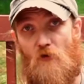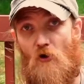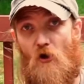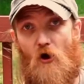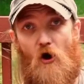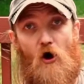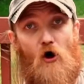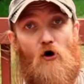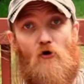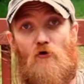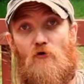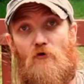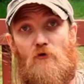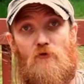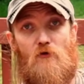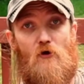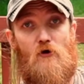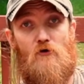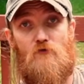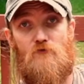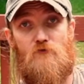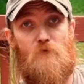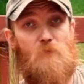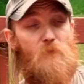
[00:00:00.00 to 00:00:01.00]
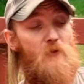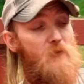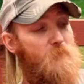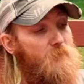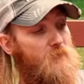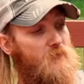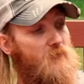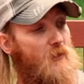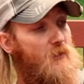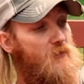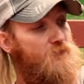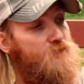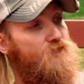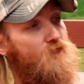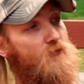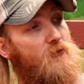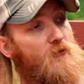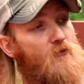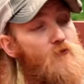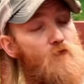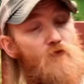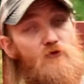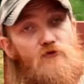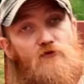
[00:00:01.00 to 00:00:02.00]
all along the Bent McKay
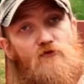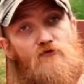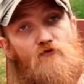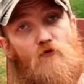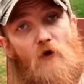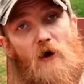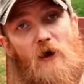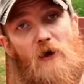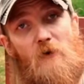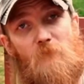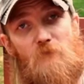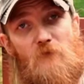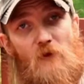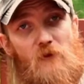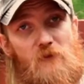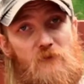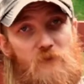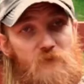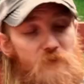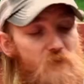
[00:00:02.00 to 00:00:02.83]
Trail, which is why I'm taking